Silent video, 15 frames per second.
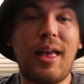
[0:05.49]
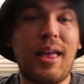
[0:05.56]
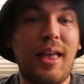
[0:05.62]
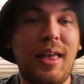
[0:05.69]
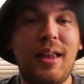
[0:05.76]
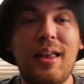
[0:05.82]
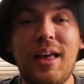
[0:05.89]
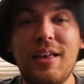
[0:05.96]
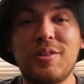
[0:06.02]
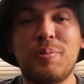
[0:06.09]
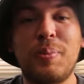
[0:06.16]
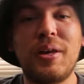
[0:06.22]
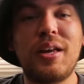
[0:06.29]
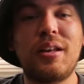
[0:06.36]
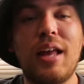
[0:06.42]
It has
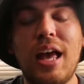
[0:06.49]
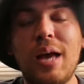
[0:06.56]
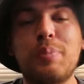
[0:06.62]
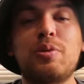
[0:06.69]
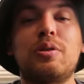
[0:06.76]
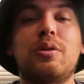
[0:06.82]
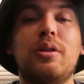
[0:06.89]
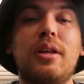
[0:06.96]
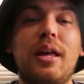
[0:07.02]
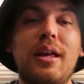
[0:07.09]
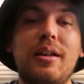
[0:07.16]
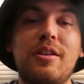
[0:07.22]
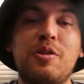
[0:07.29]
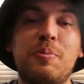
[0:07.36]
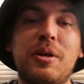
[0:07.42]
been absolutely
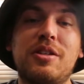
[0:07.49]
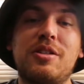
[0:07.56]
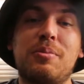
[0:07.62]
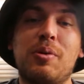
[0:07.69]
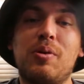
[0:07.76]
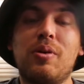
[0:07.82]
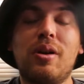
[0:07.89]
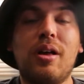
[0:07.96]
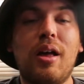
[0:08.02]
indispensable.